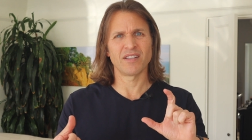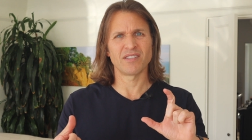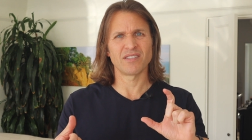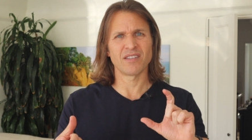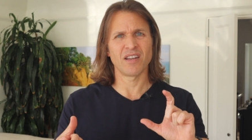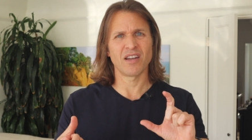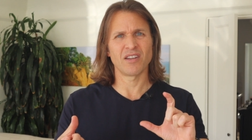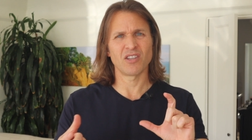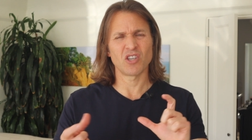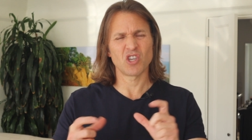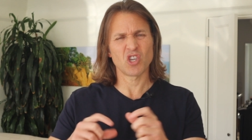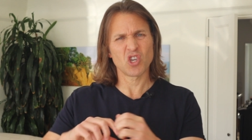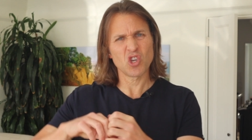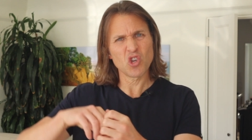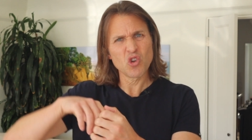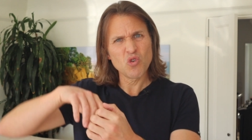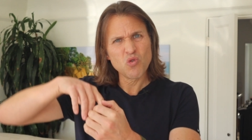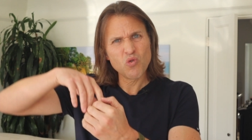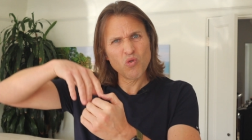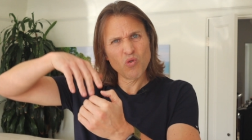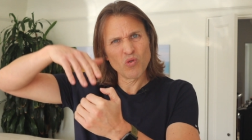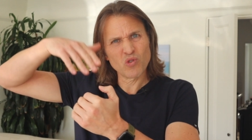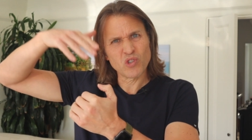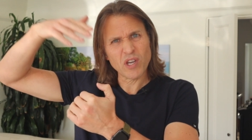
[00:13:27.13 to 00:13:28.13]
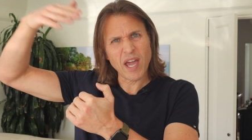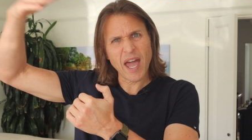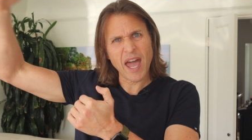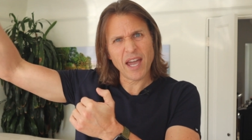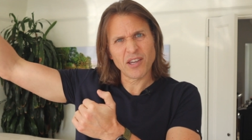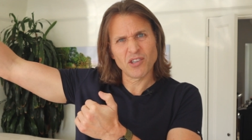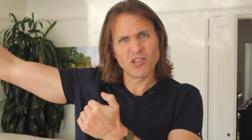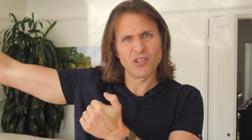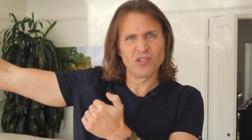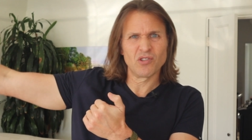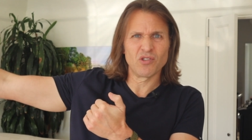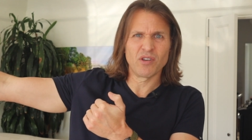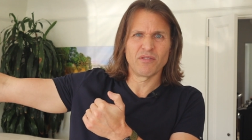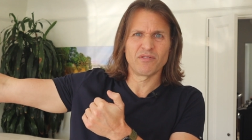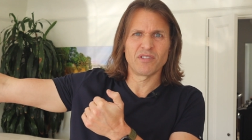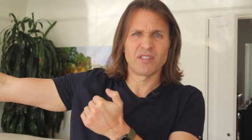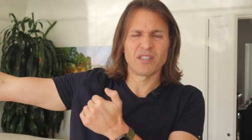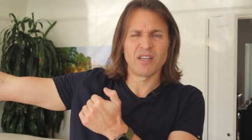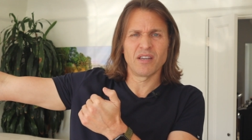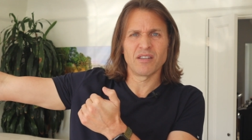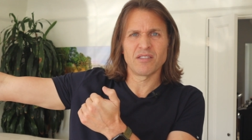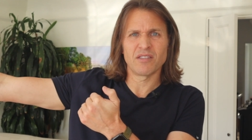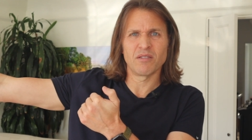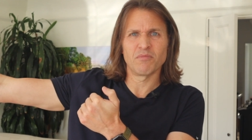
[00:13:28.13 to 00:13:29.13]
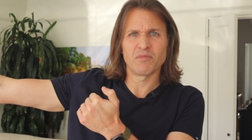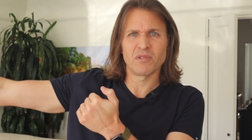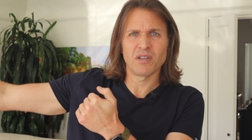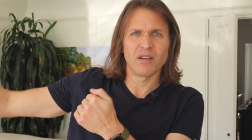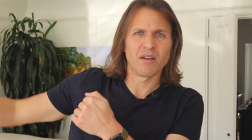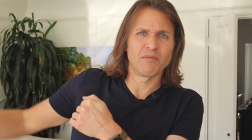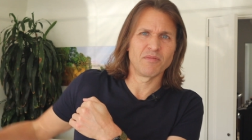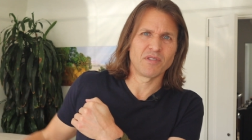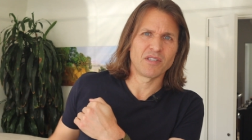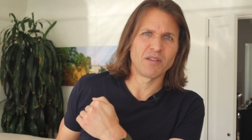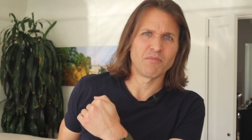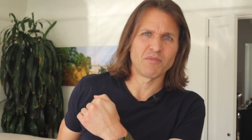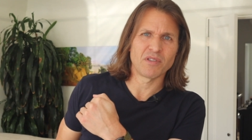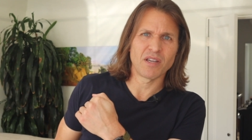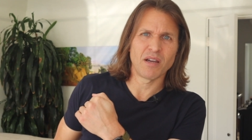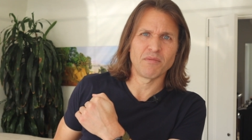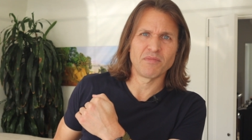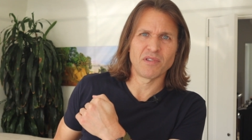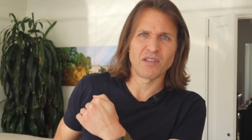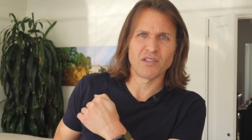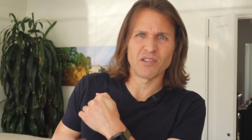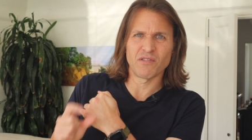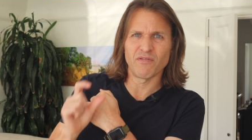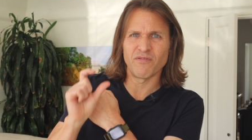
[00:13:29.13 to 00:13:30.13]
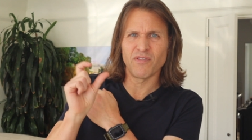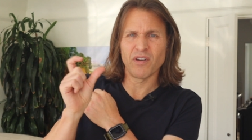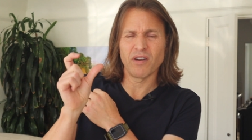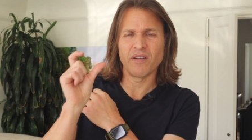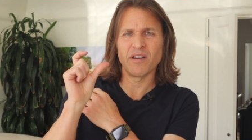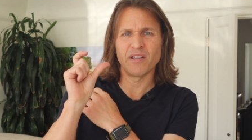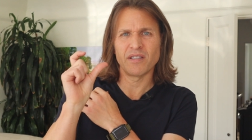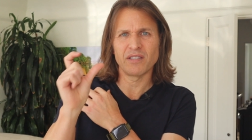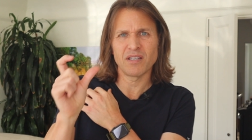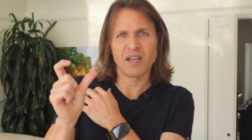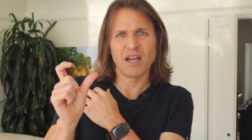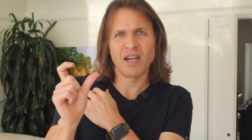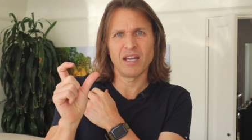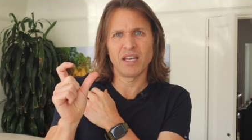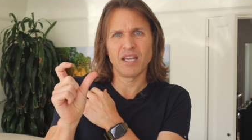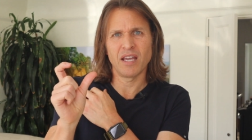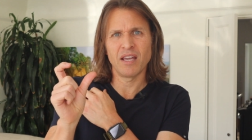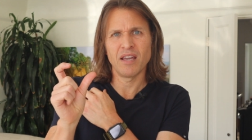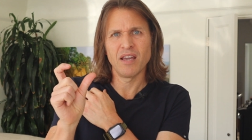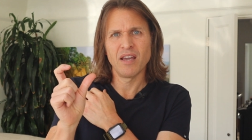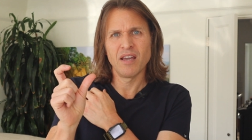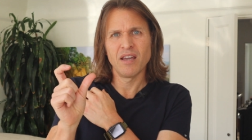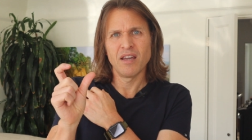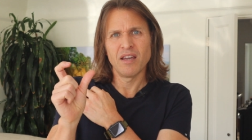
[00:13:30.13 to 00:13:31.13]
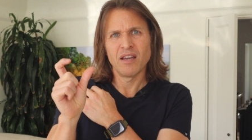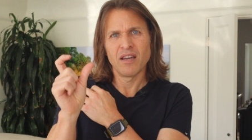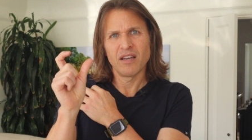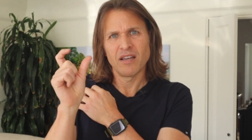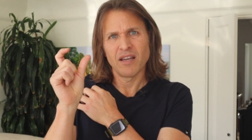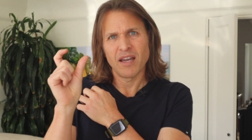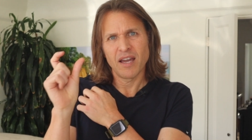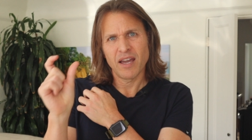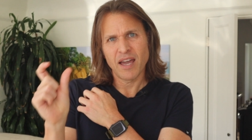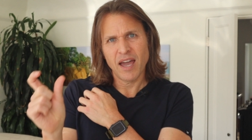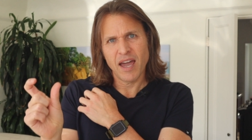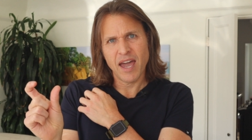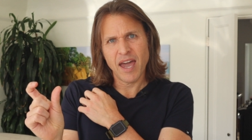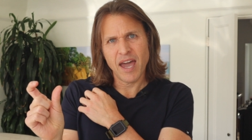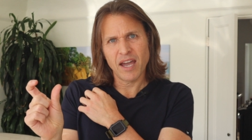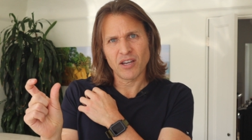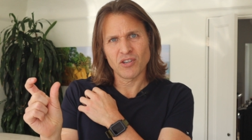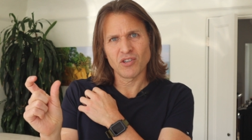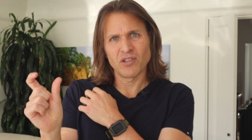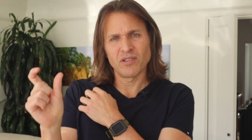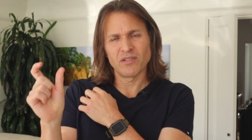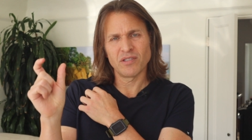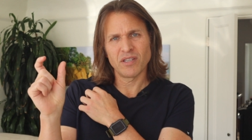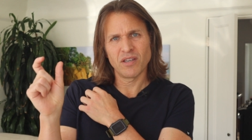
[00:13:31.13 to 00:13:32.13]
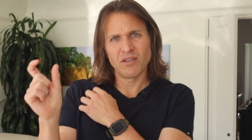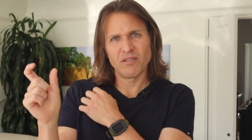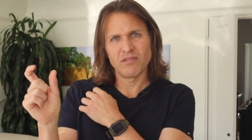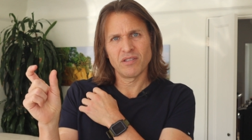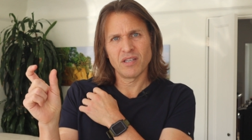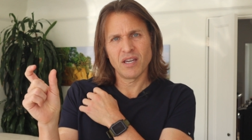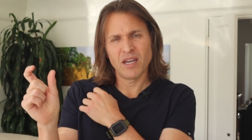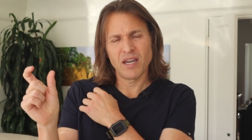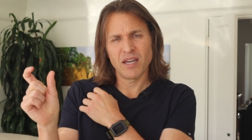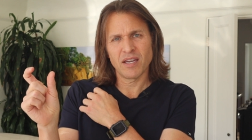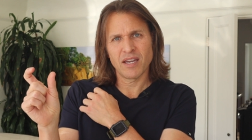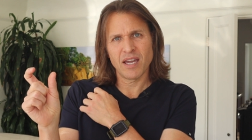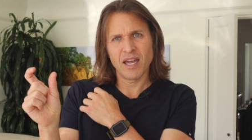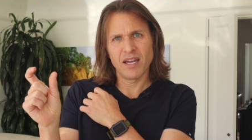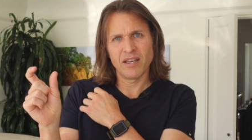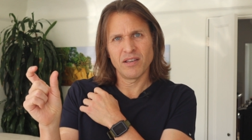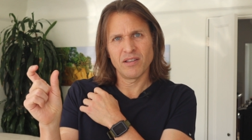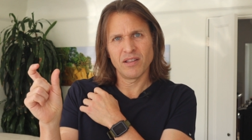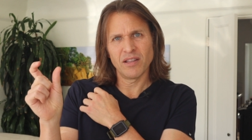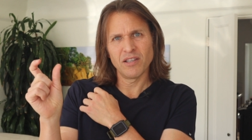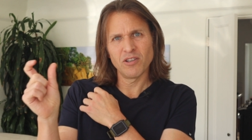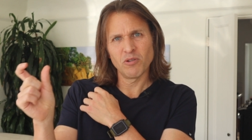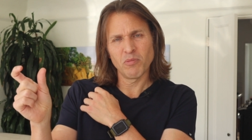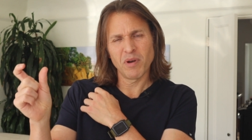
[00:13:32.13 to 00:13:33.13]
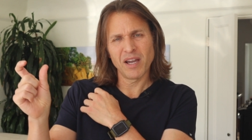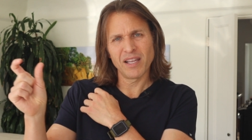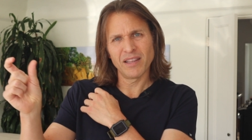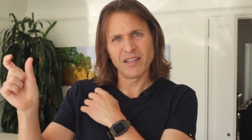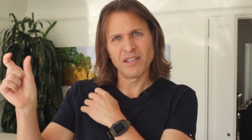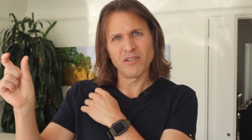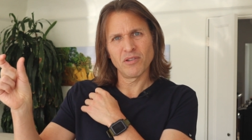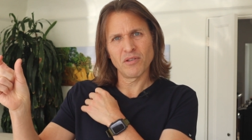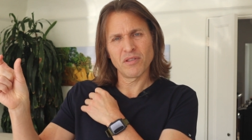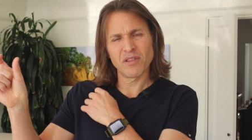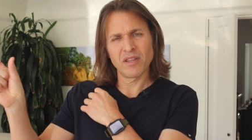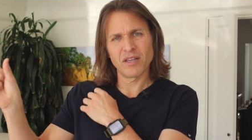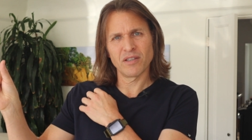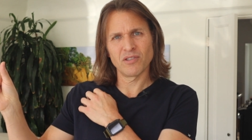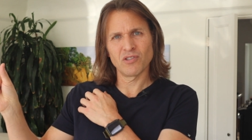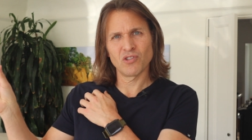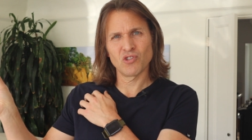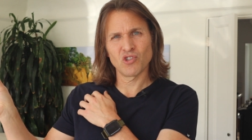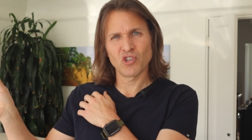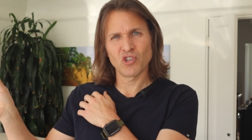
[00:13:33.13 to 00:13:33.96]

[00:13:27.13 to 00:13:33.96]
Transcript: It's not huge actions you have to take sometimes. Sometimes it's very tiny actions that you take, and little by little things